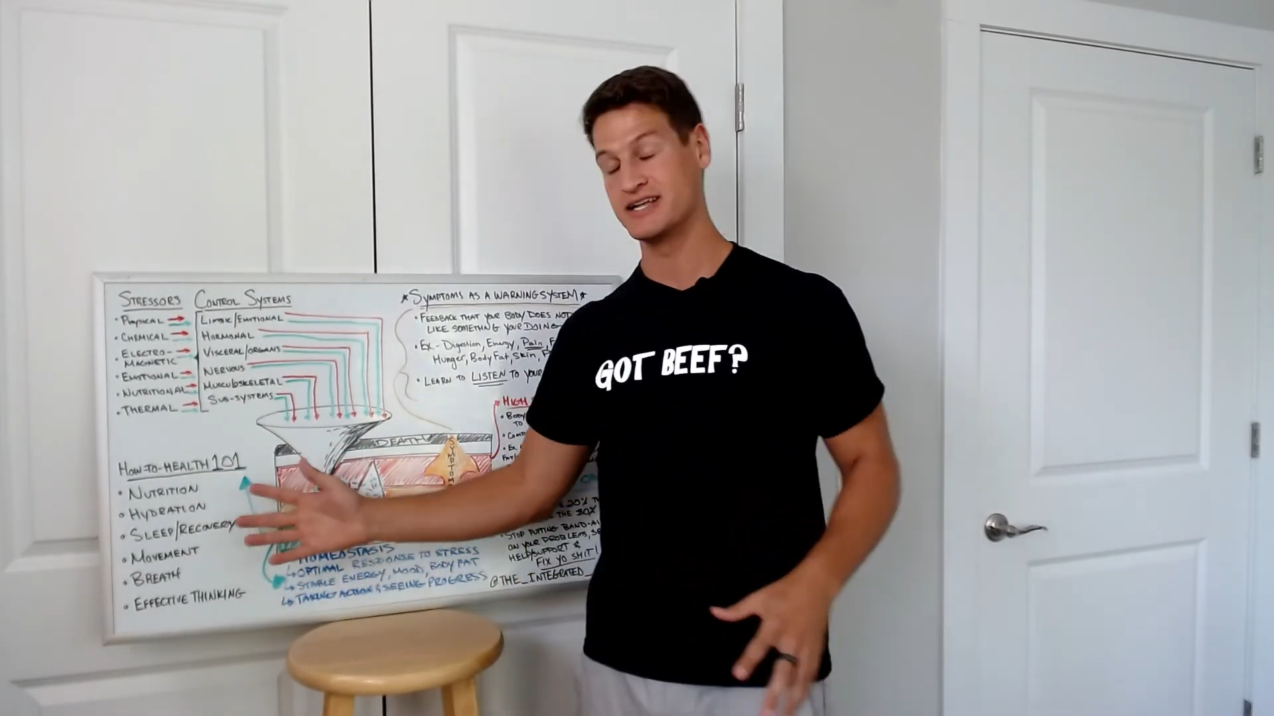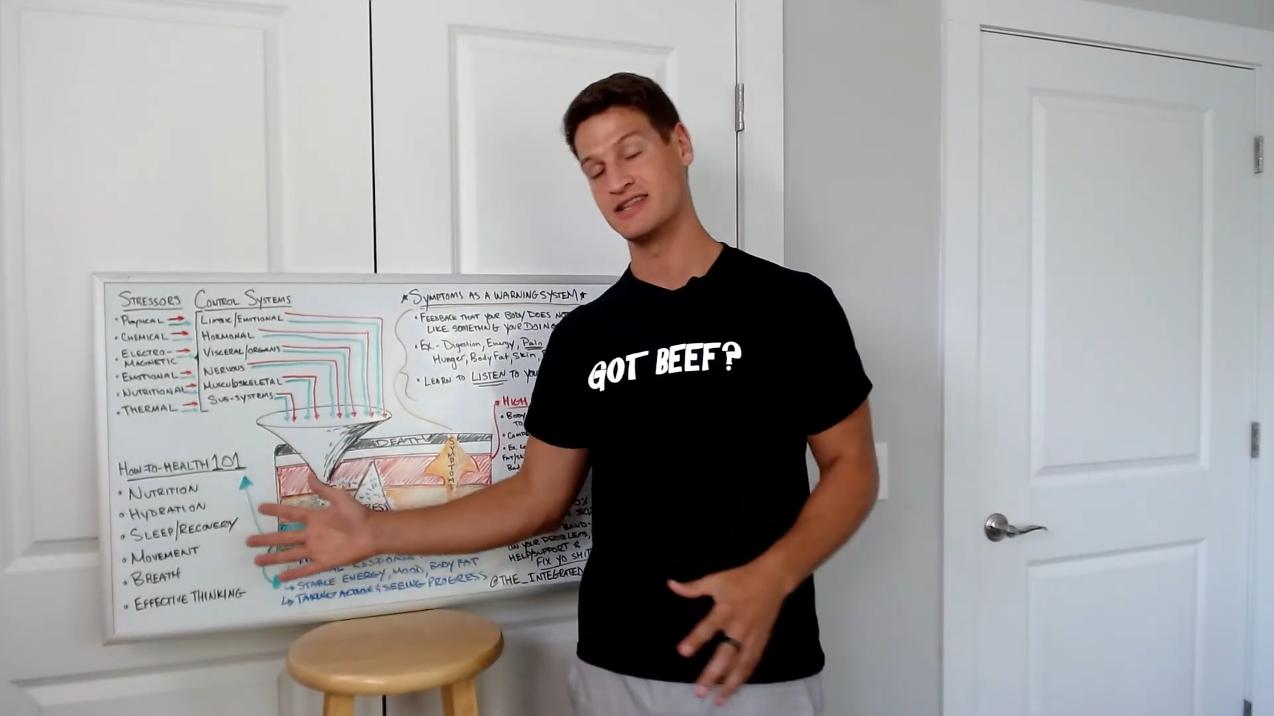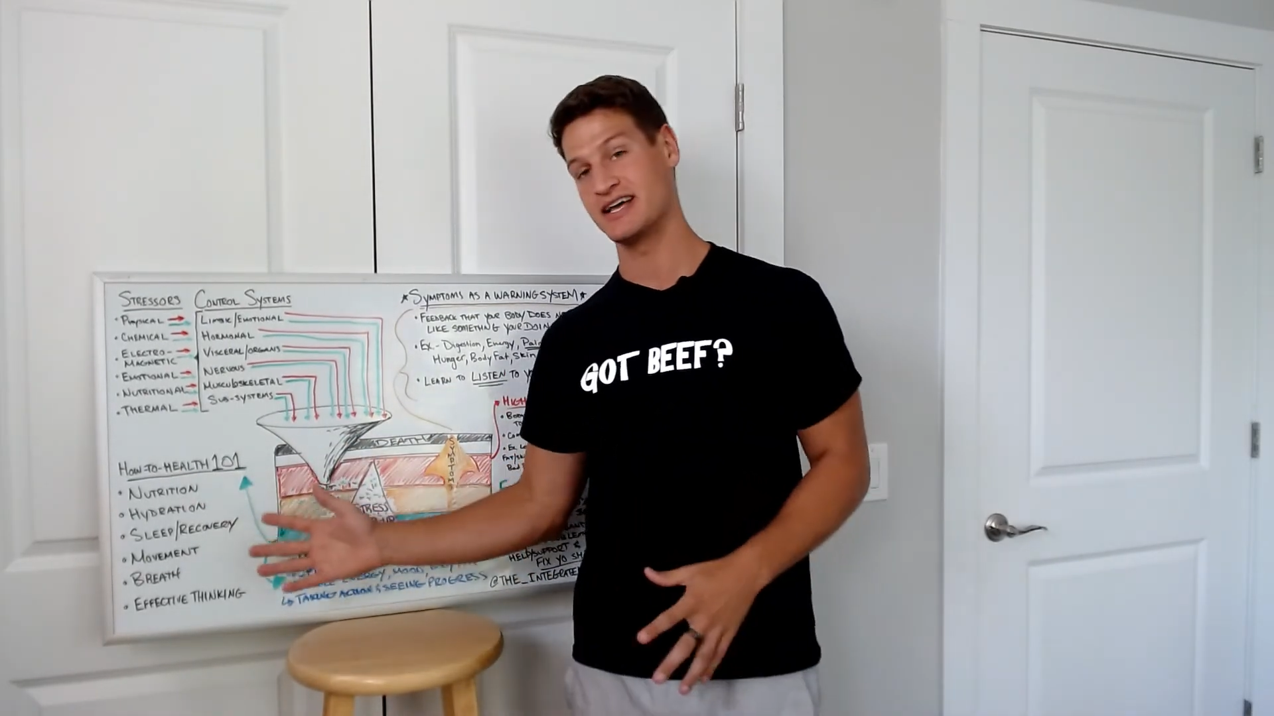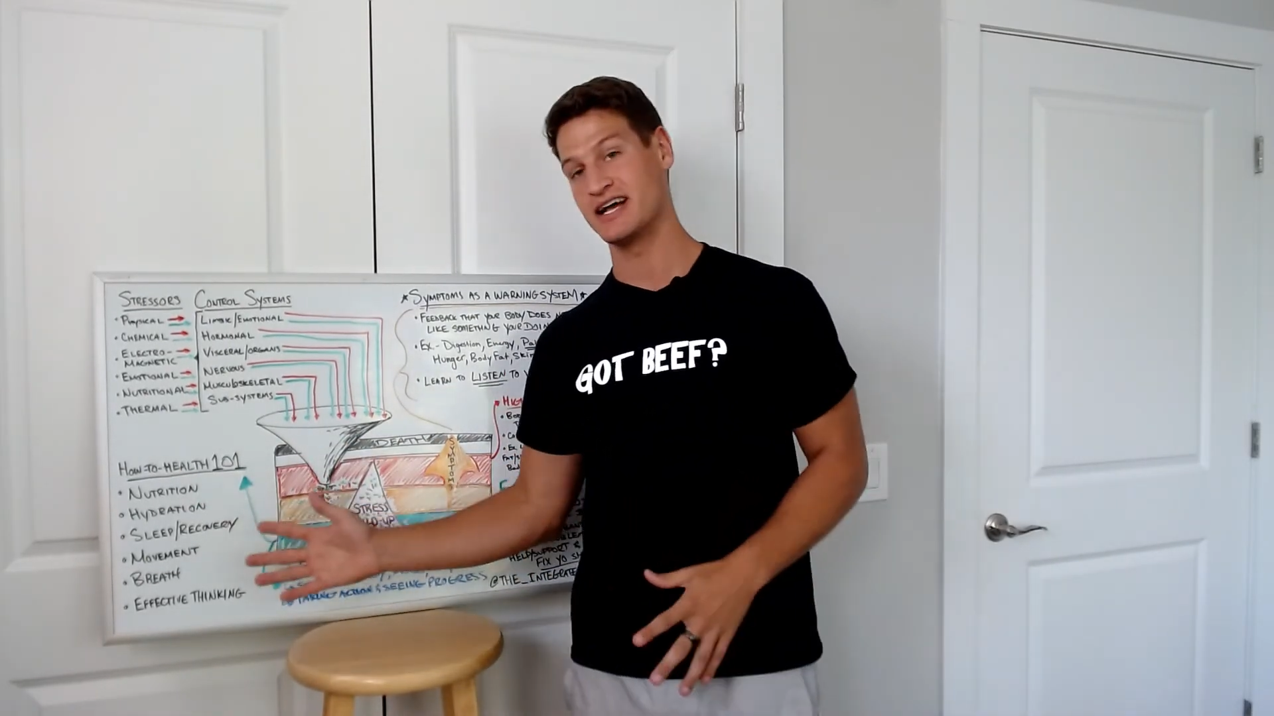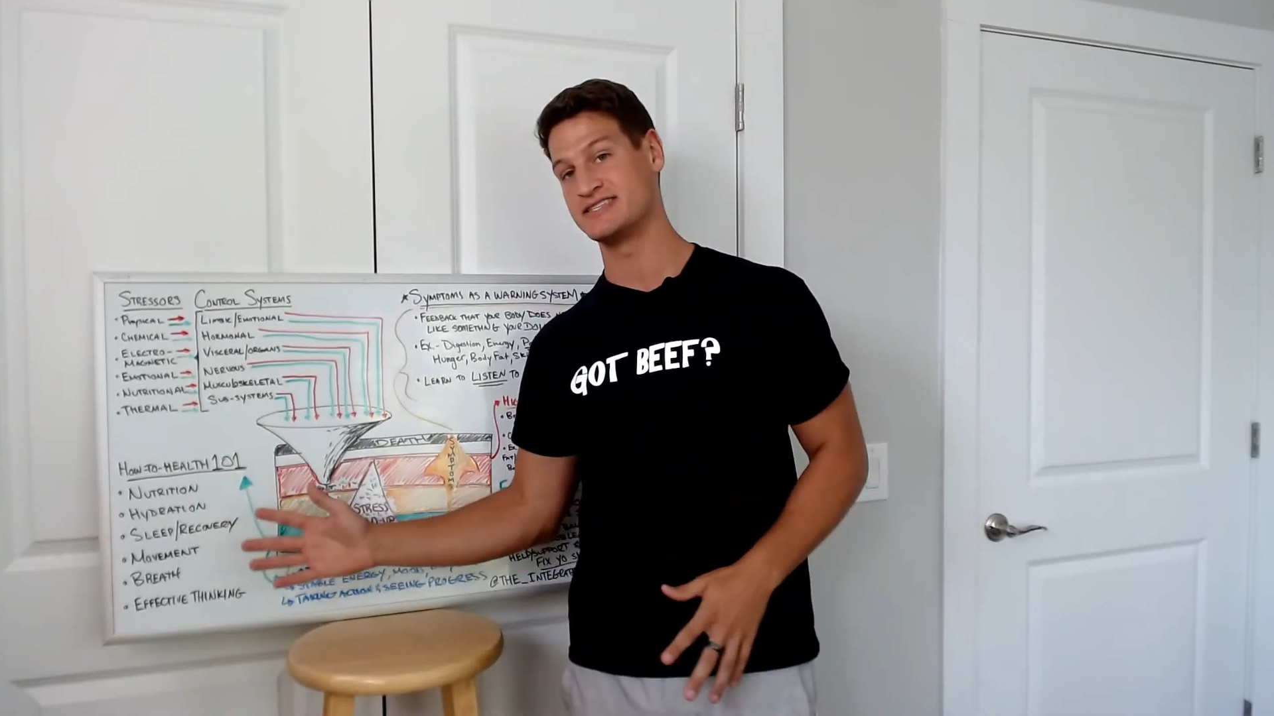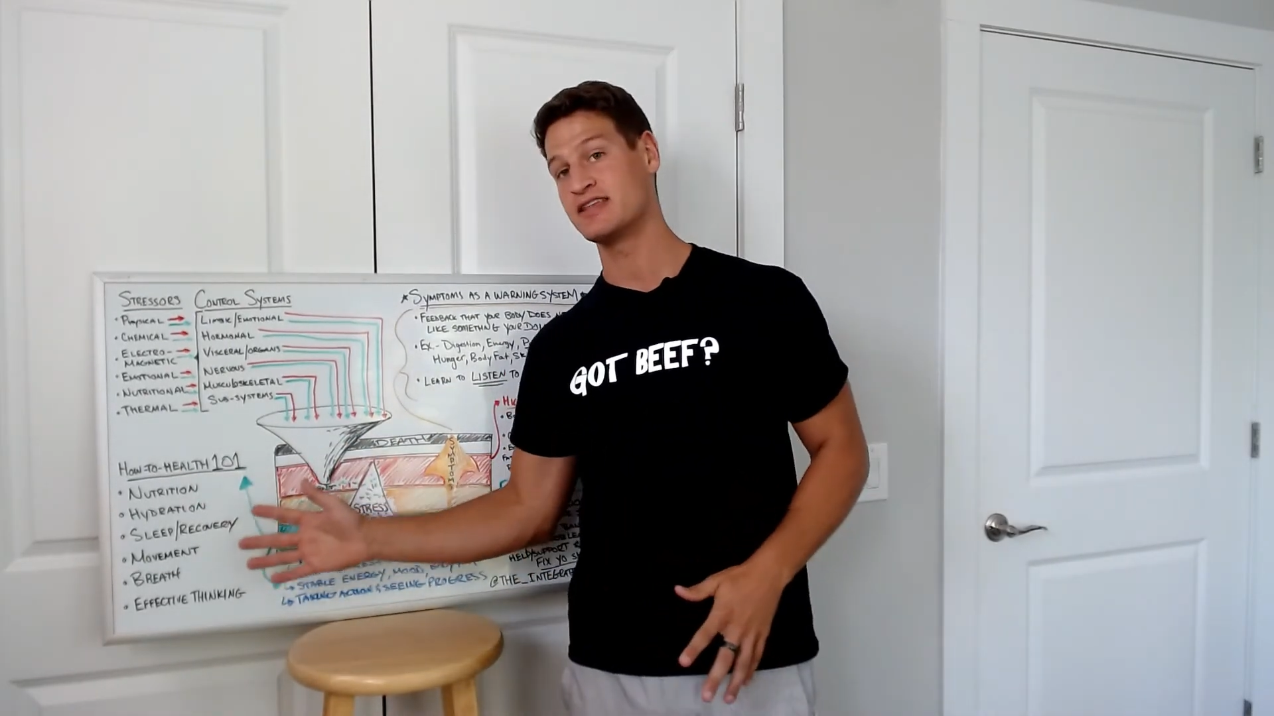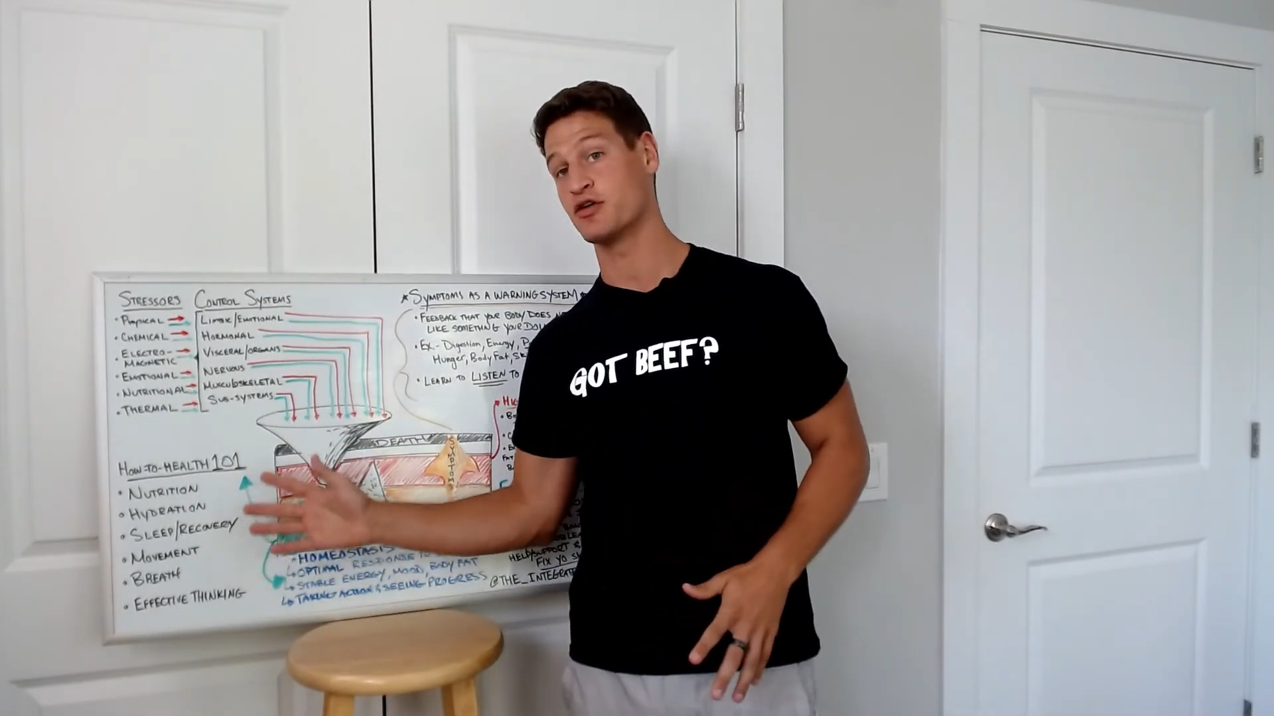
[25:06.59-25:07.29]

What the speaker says: like I said,